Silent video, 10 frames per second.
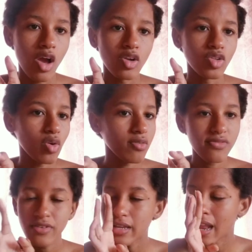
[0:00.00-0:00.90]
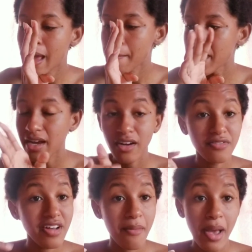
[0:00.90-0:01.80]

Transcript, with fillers: Don't feel like me. I go fight my